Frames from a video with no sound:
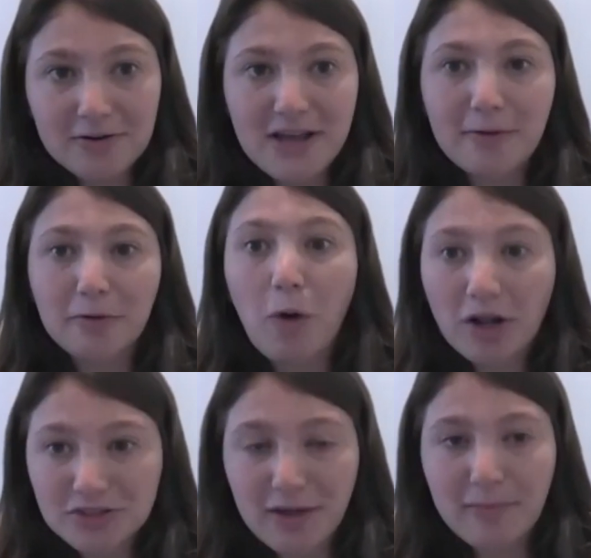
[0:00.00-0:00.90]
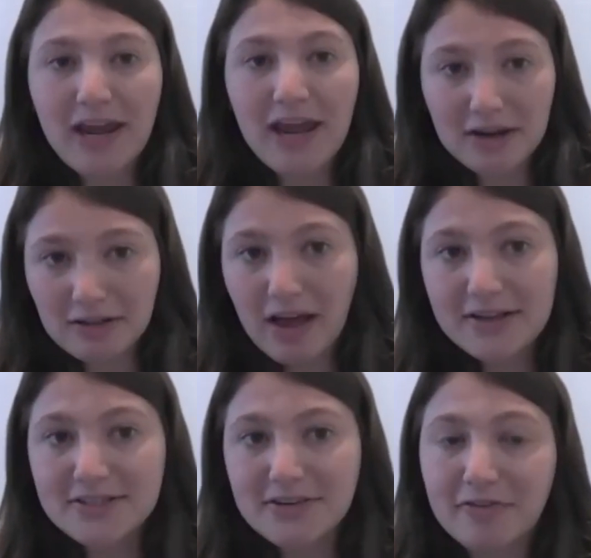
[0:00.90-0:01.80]
I would watch them and analyze
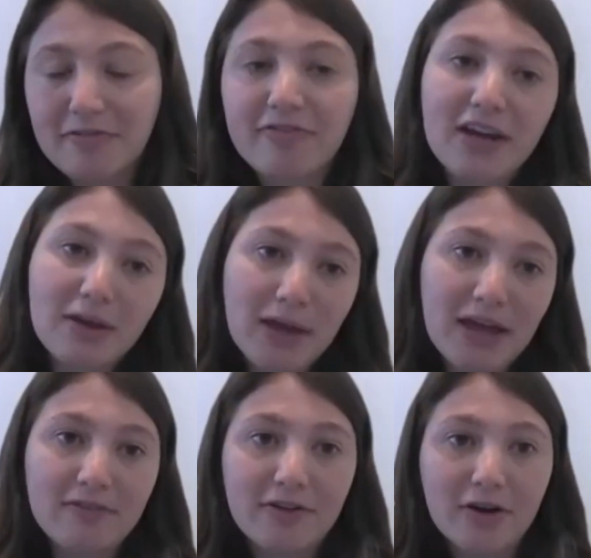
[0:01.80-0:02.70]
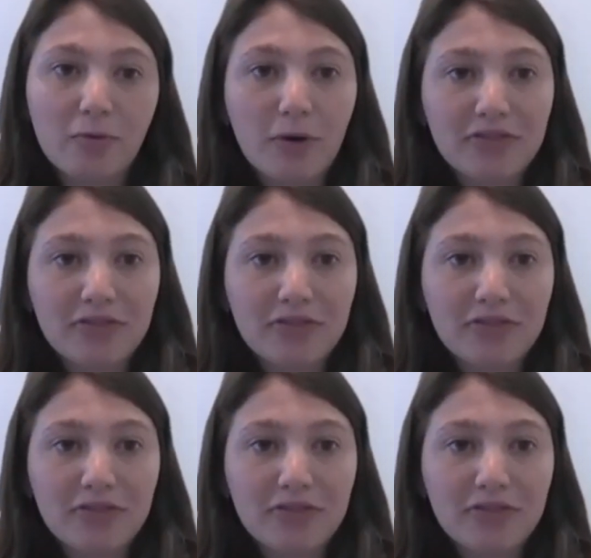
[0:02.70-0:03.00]
different feeding behavior,